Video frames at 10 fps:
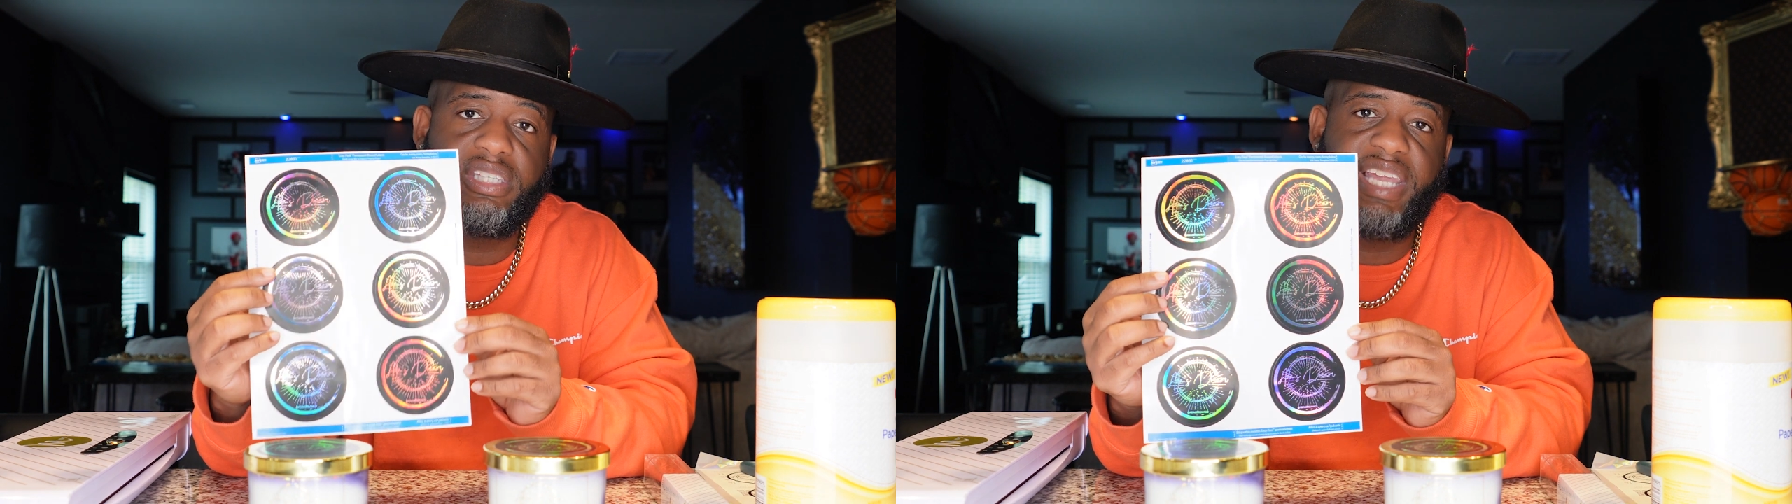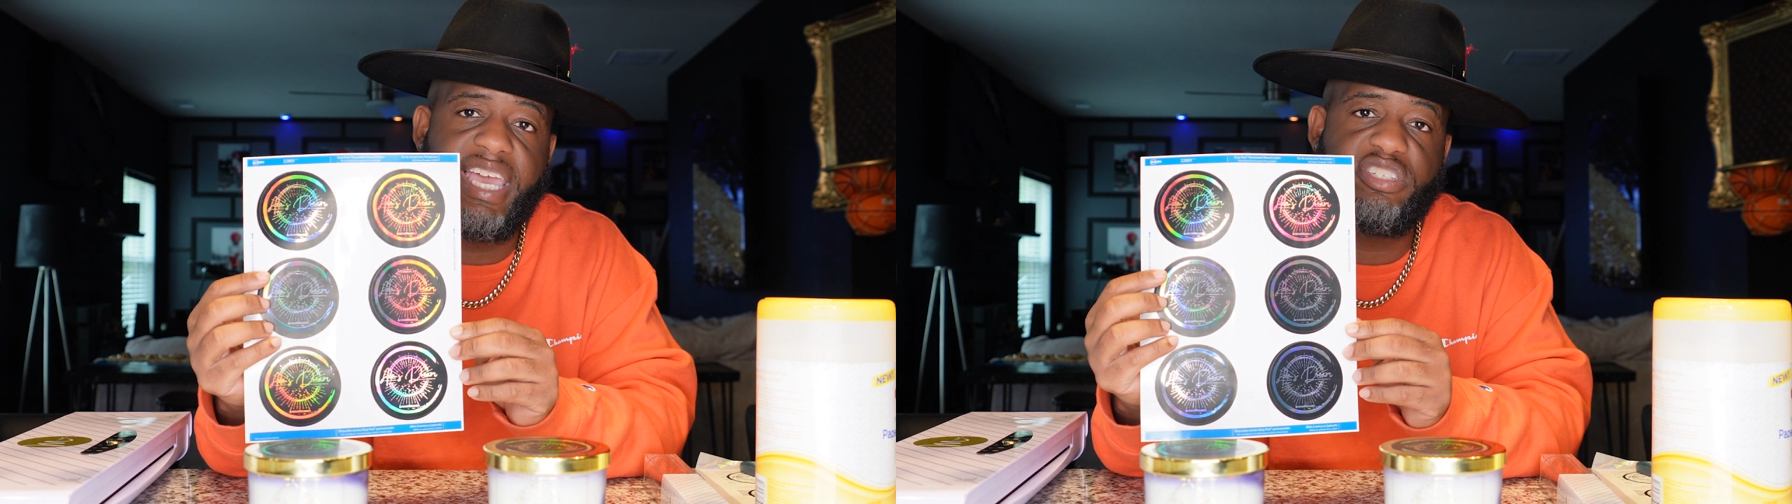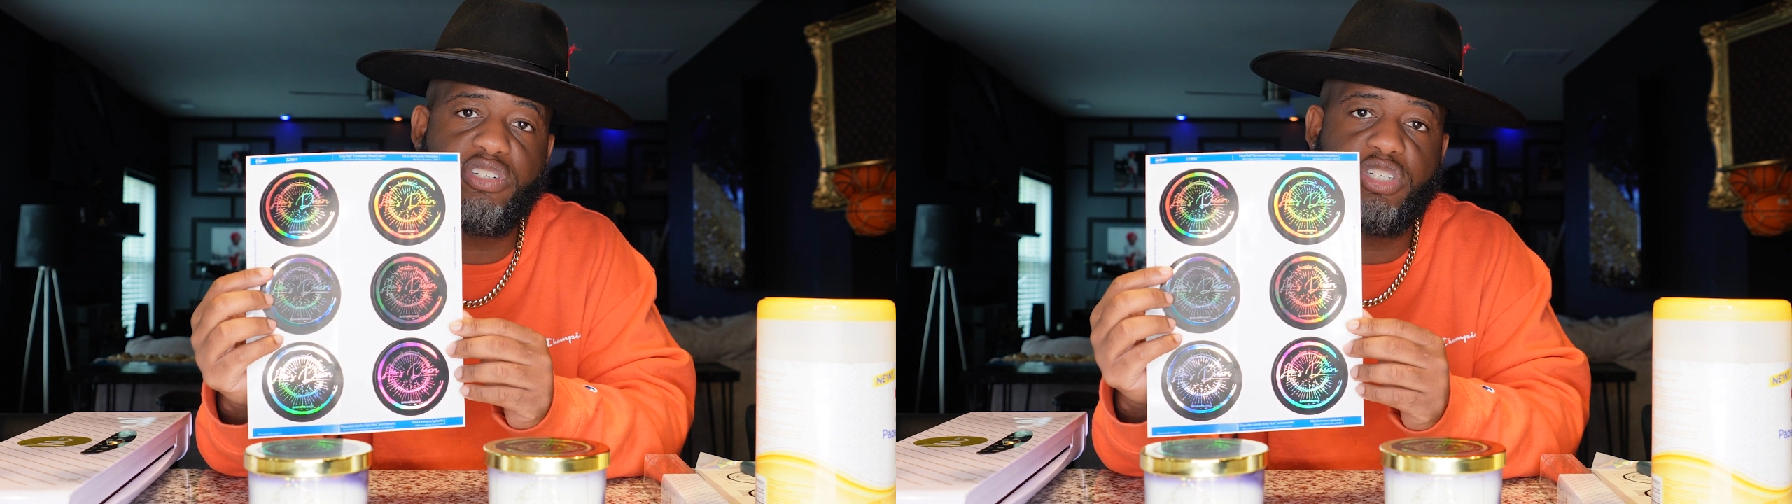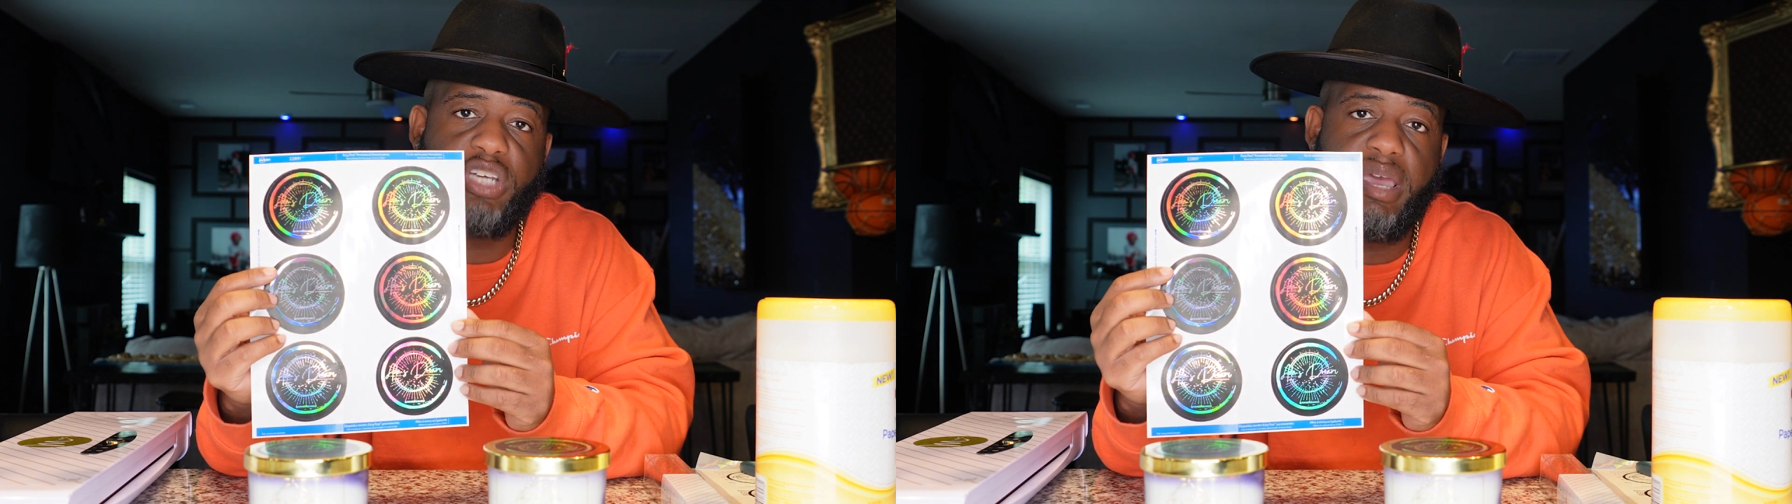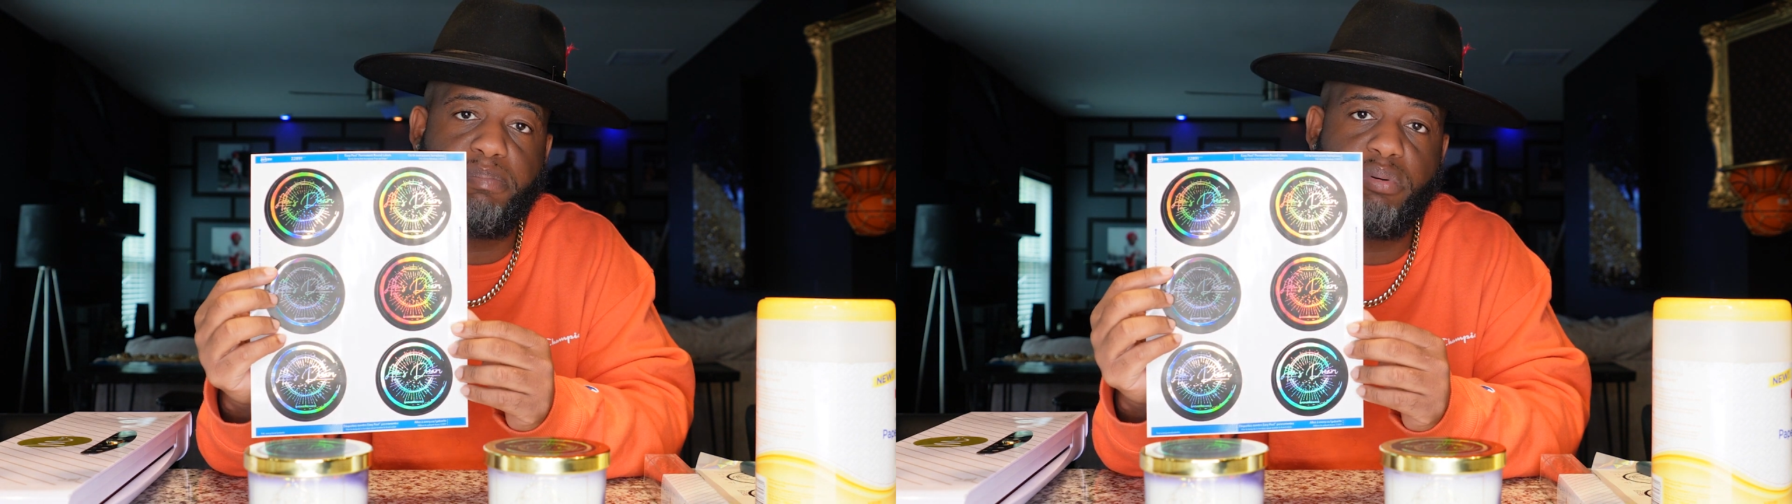
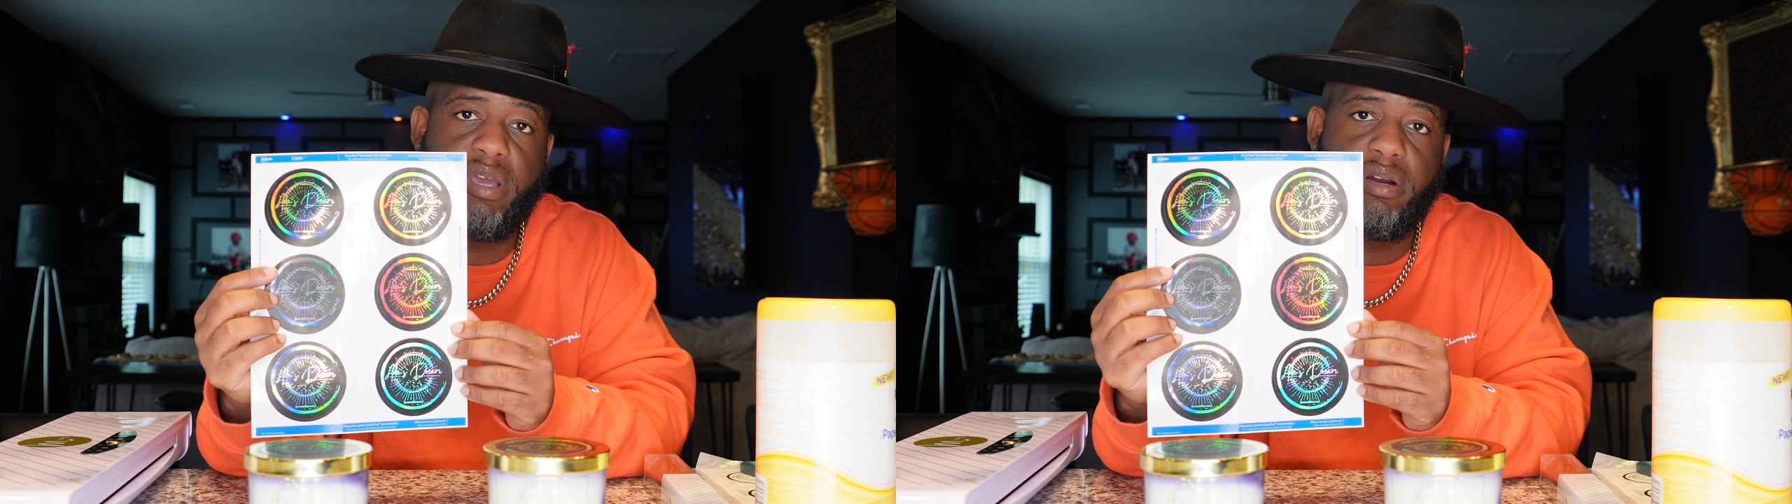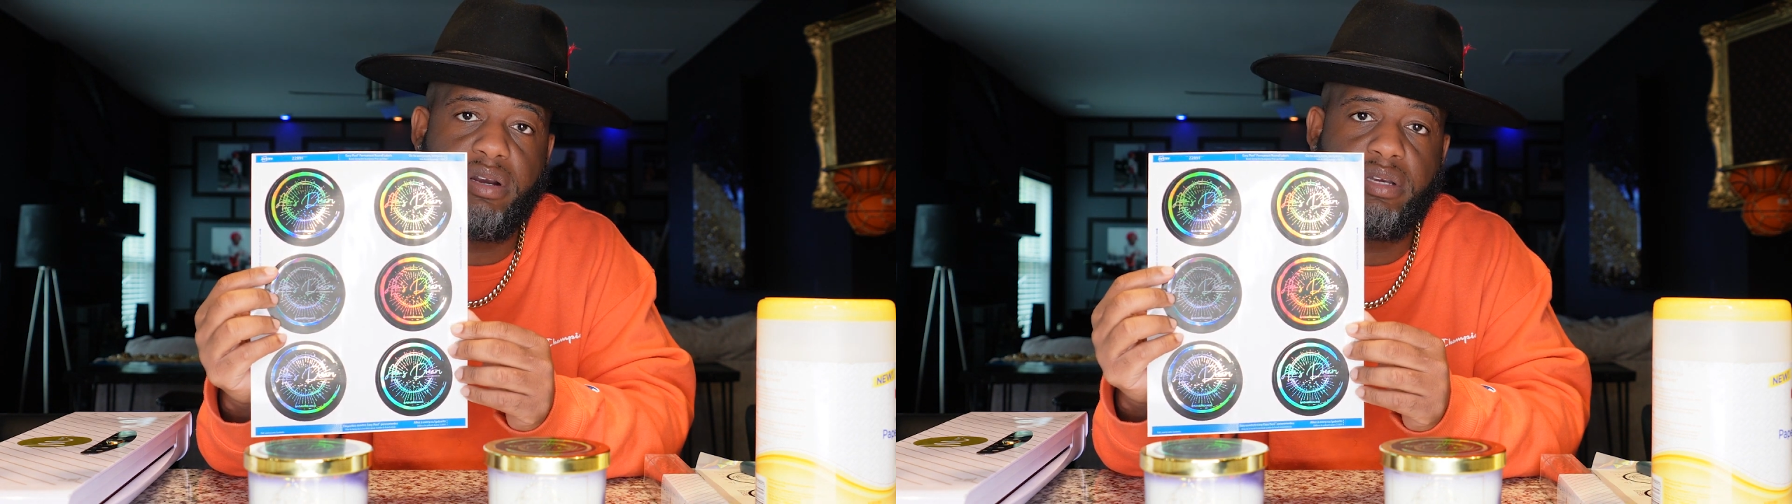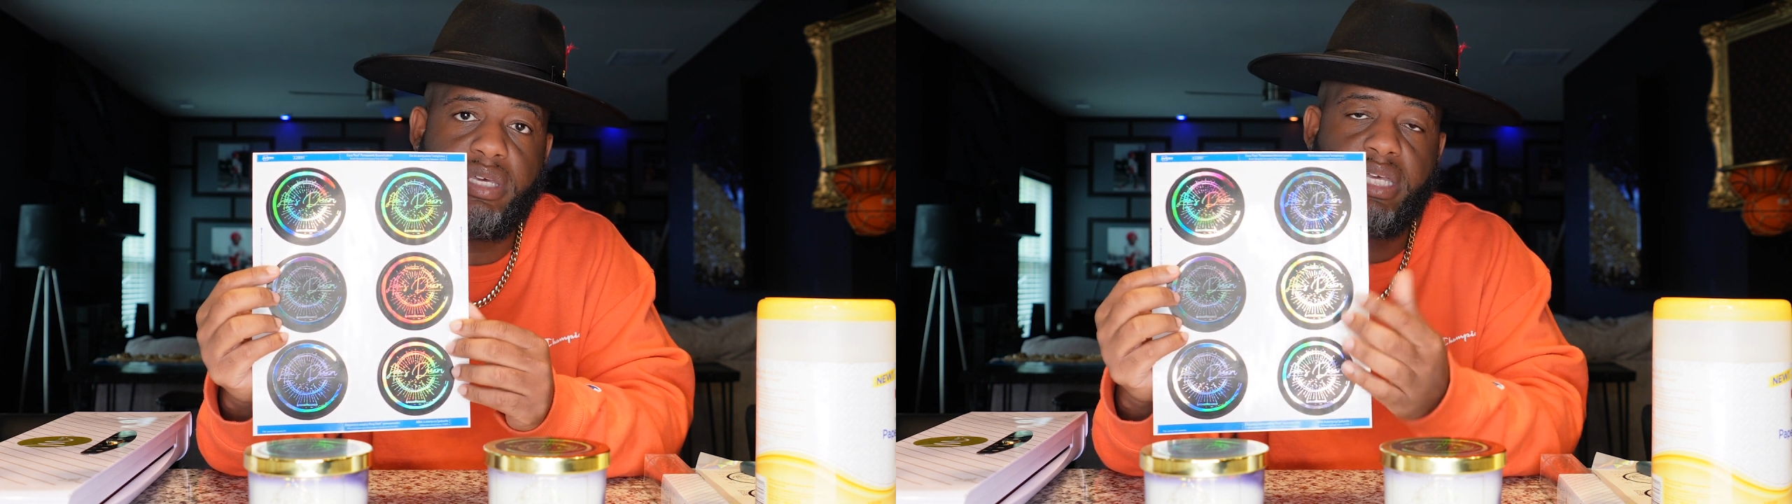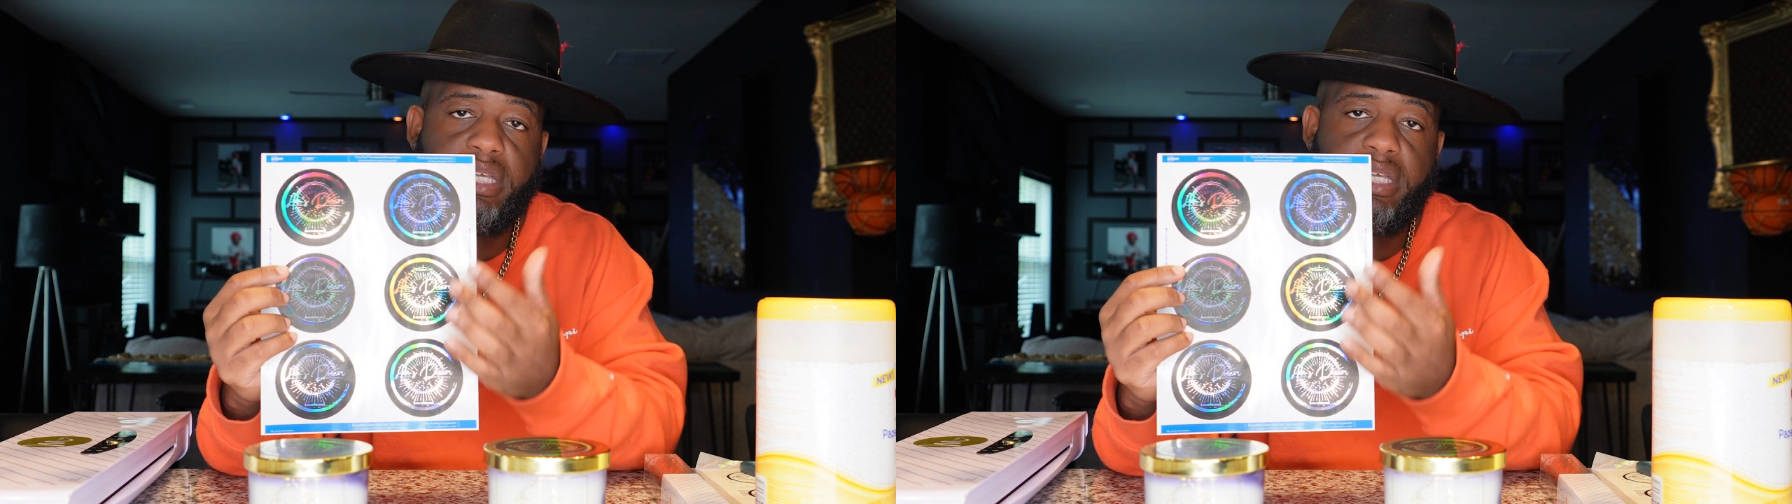LaserJet printer